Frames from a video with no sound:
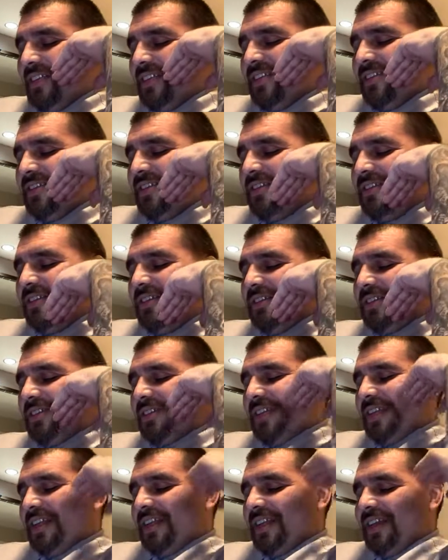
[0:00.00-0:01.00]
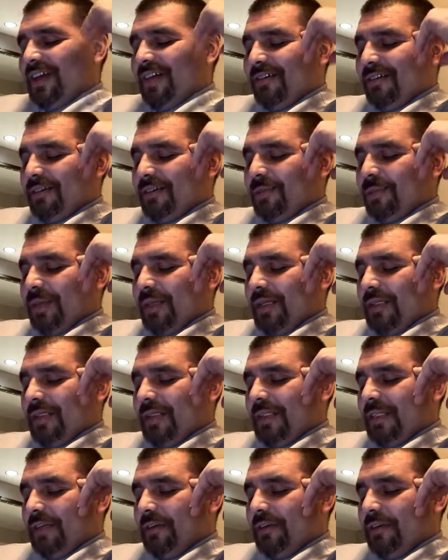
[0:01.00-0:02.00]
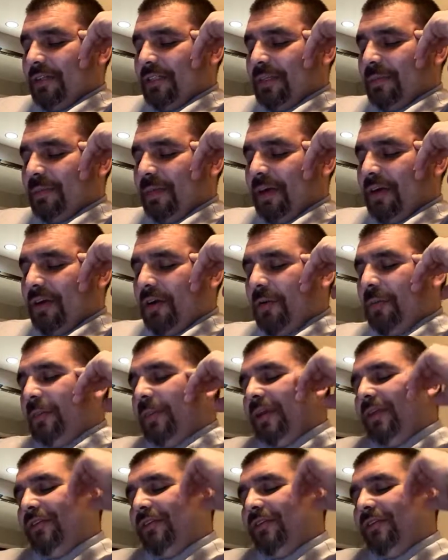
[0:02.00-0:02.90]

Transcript: Sir just said, I was being serious about her being